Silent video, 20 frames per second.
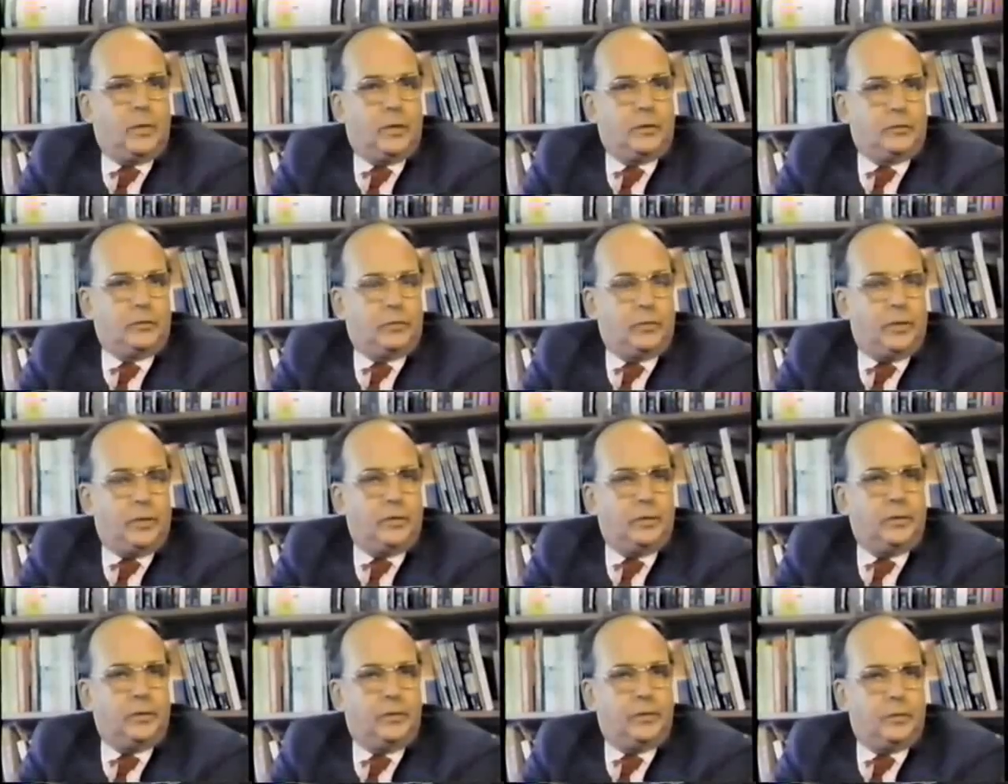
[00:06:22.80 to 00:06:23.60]

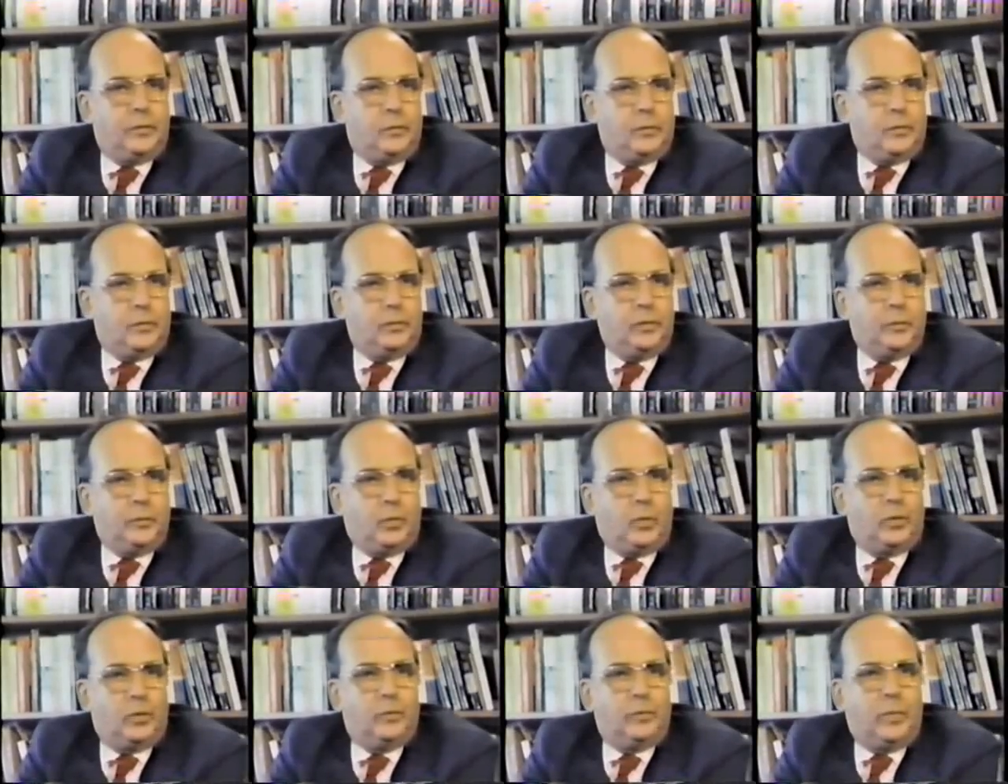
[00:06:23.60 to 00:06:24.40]
Australia that were
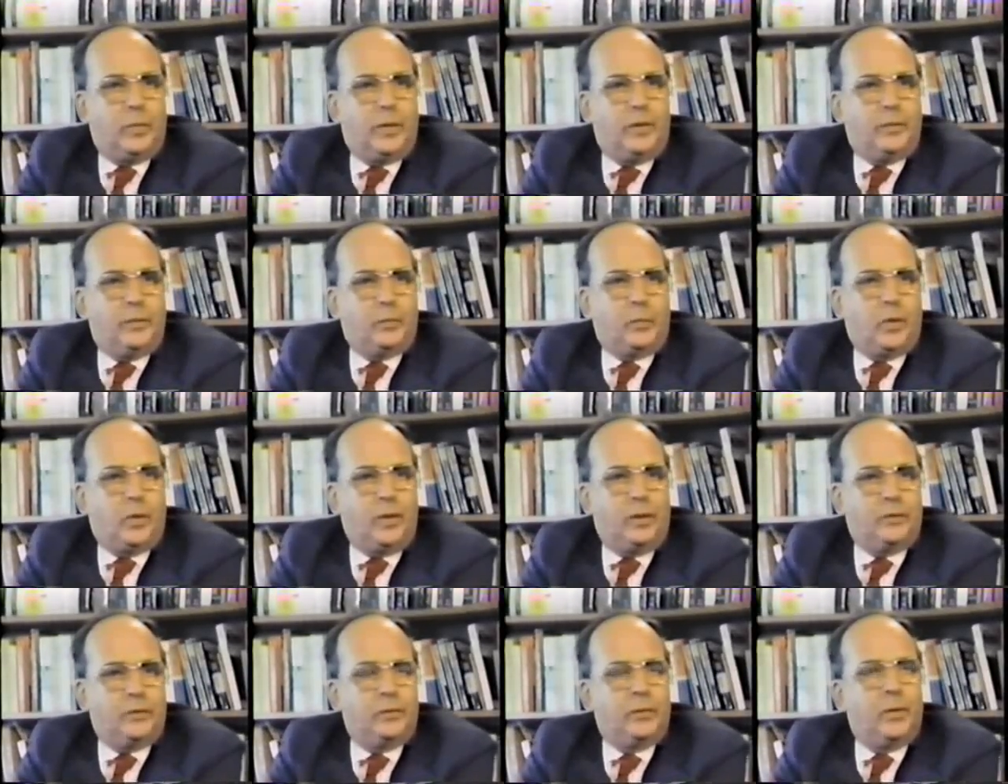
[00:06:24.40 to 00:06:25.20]
reported by the
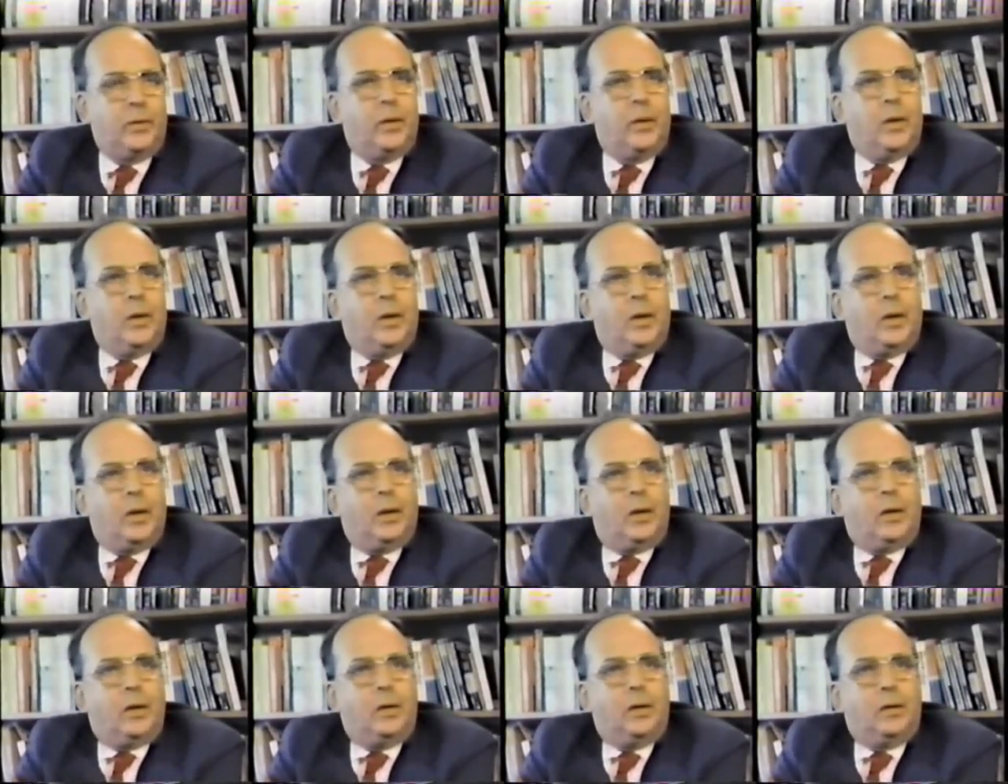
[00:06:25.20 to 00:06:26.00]
press,
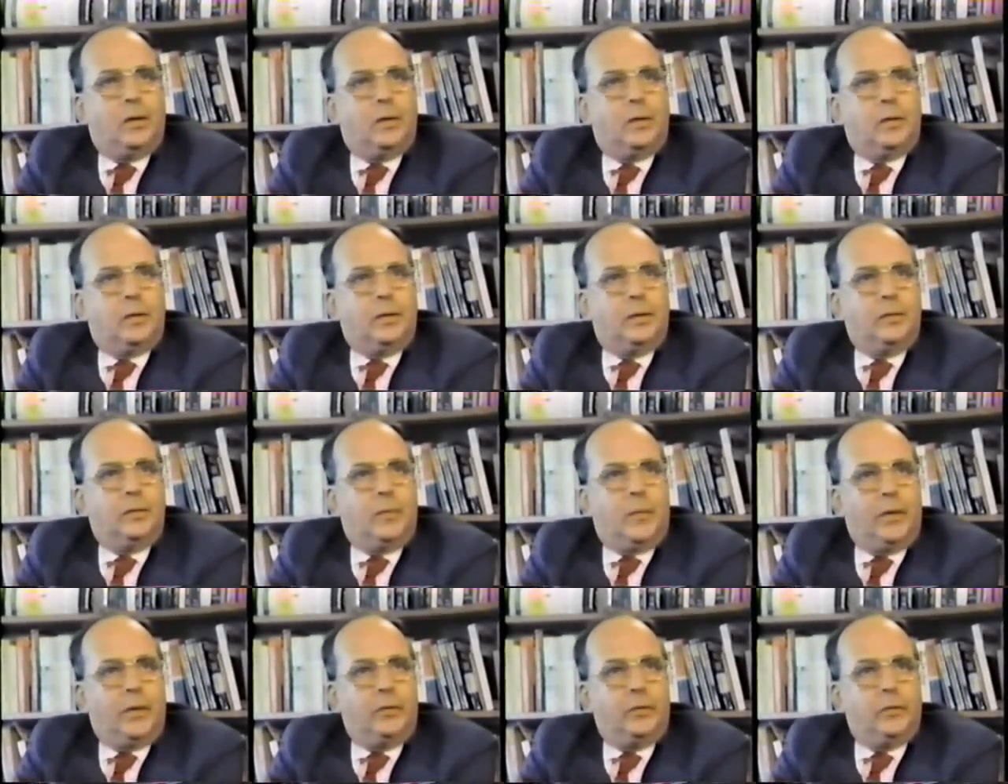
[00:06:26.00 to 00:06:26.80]
uh,
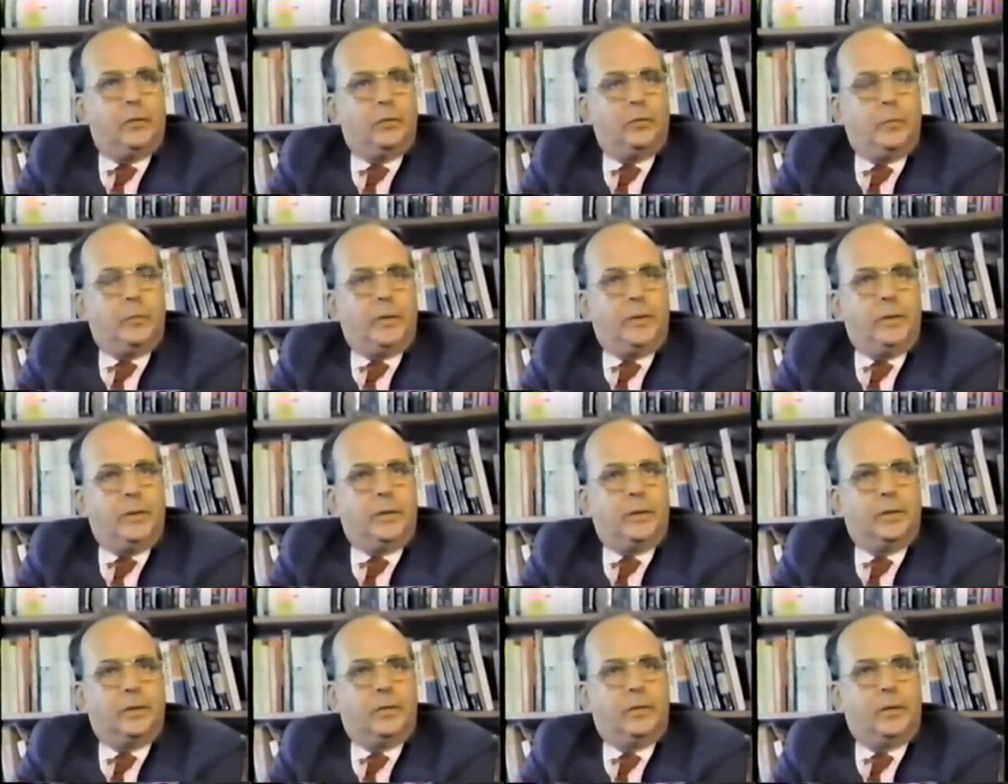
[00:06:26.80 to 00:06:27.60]
by the news
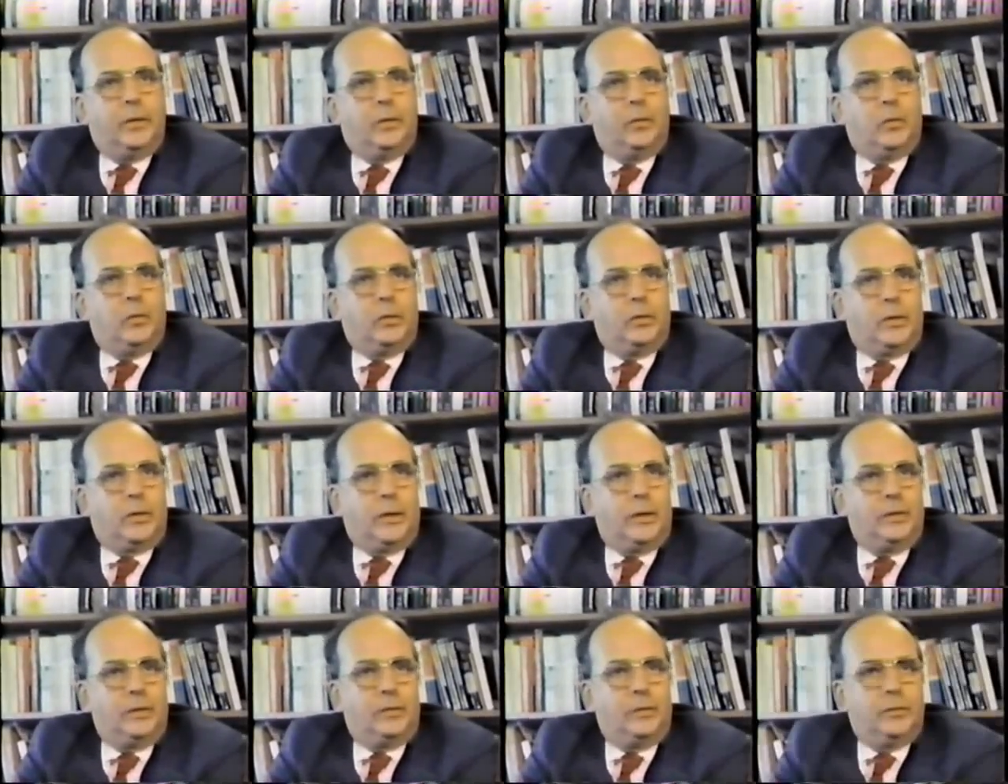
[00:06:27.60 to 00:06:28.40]
media. There were
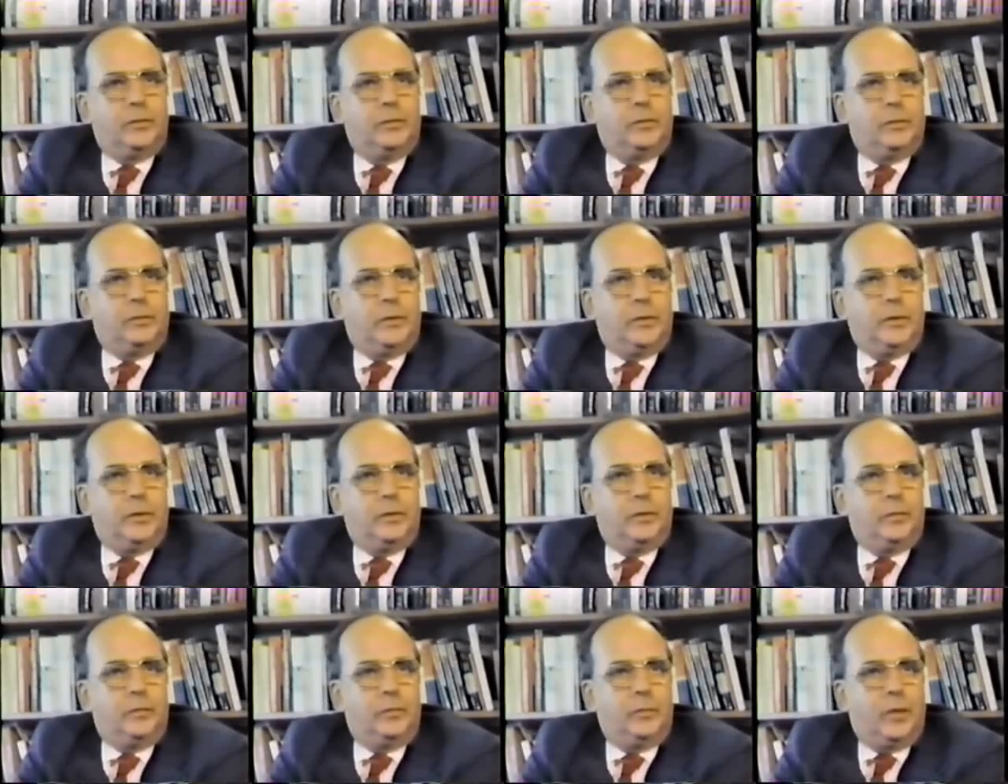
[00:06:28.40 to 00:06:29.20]
cases
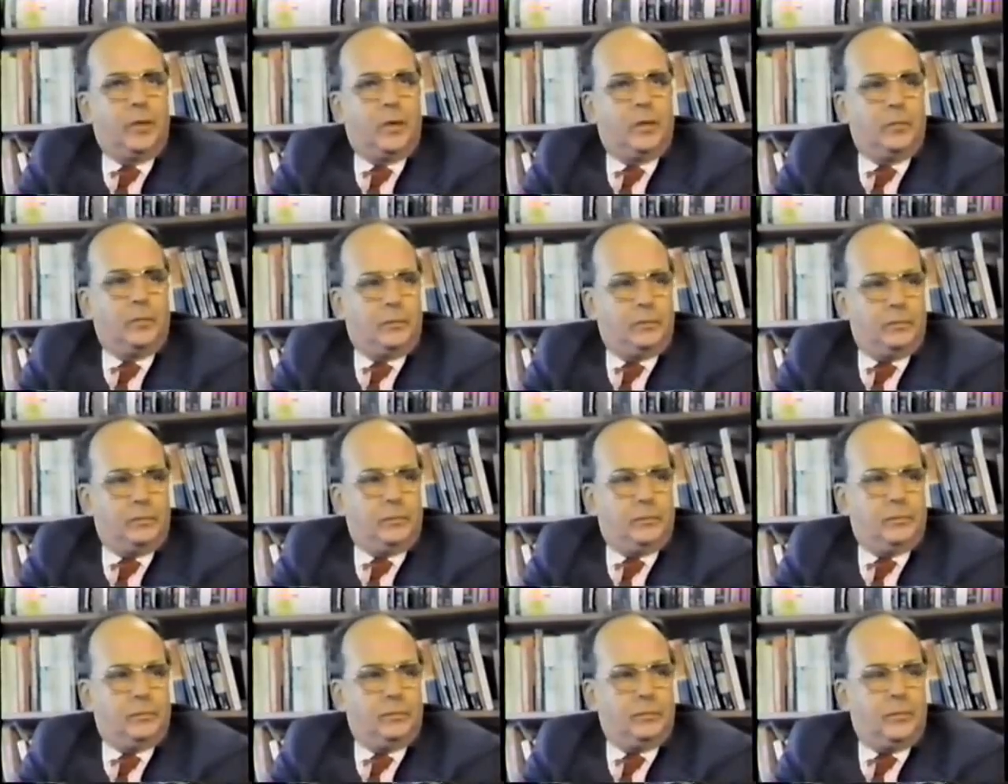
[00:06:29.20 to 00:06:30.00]
in. Uh, none
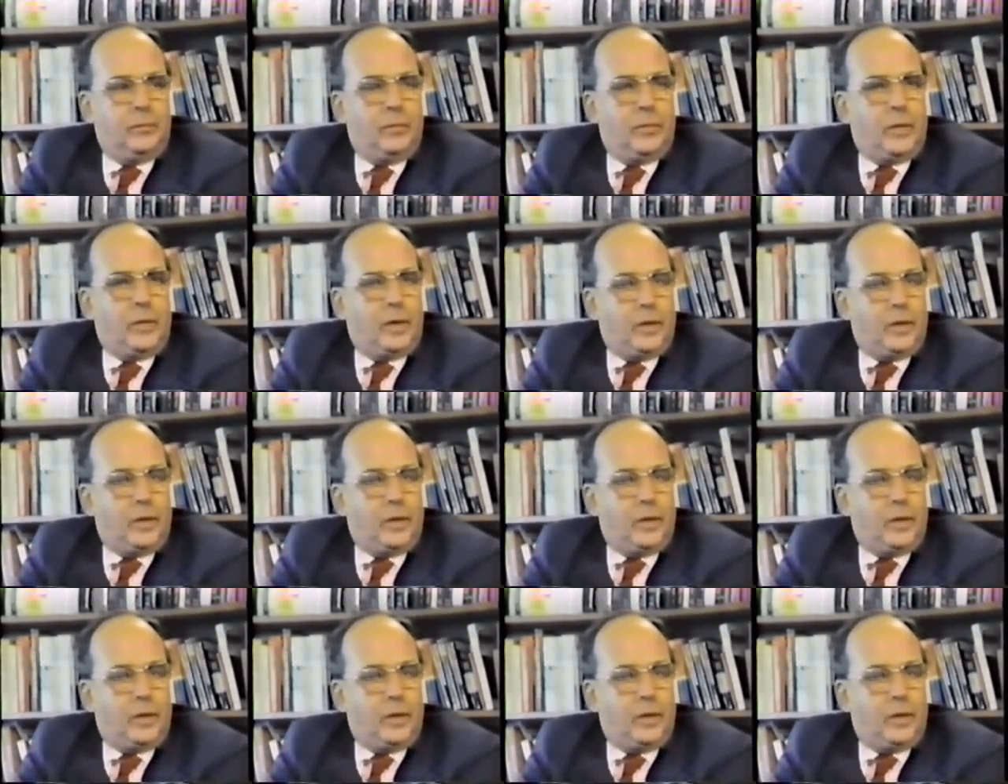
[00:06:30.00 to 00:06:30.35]
confirmed.